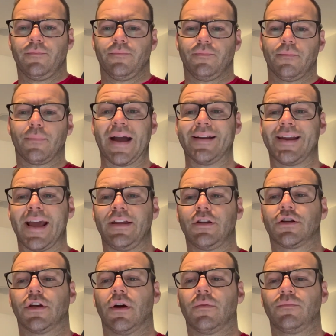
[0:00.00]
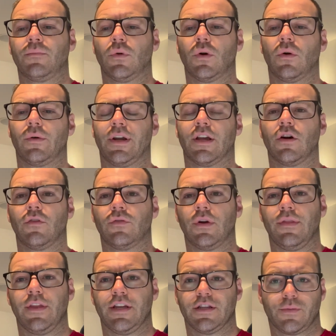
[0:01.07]
by nature, we're already covering
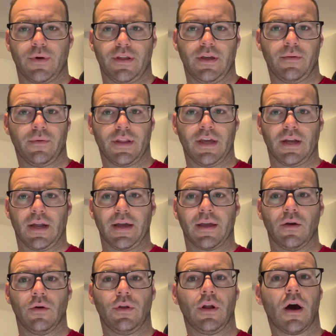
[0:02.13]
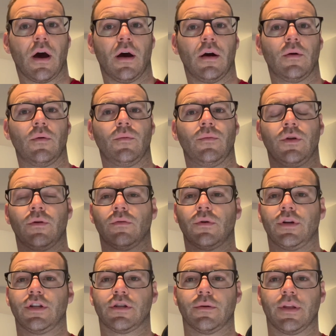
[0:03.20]
these, whether you like it or not. You're
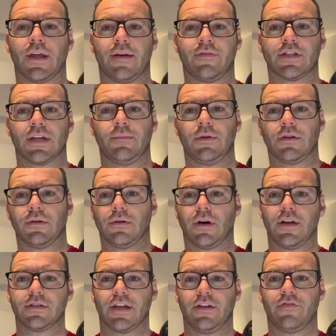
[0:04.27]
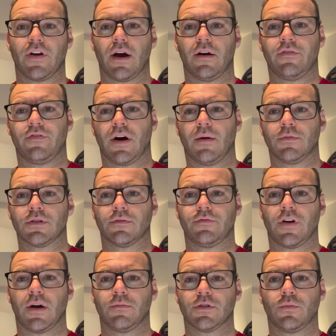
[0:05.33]
already doing that every time you do, like, say,
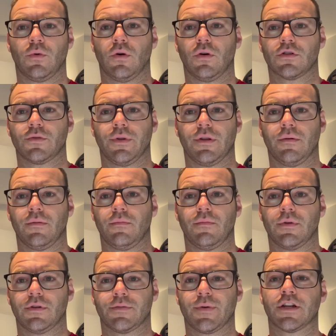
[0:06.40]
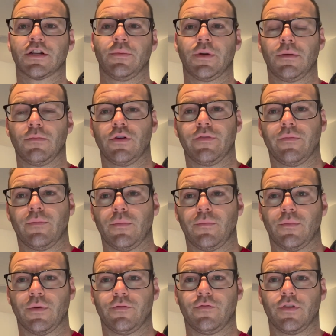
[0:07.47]
farmers walks especially when you're moving
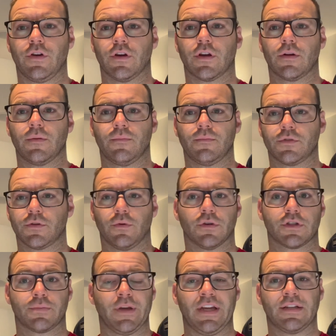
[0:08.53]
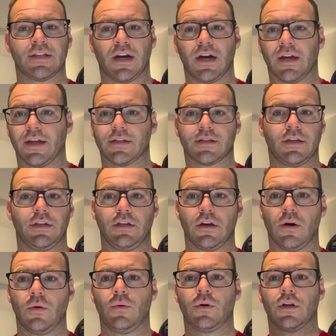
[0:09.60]
towards speed targets and
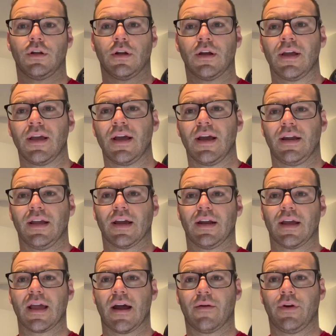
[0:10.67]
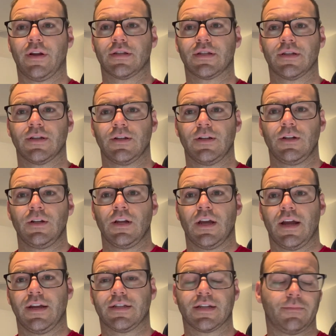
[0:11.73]
yoke and any kind of carries.
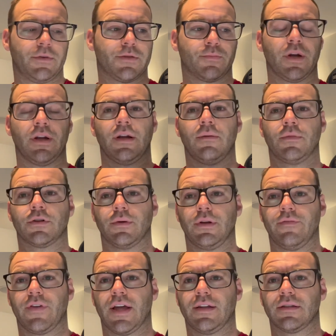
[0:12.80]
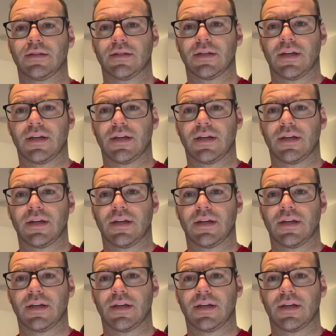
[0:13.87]
Anytime you're sprinting in between events,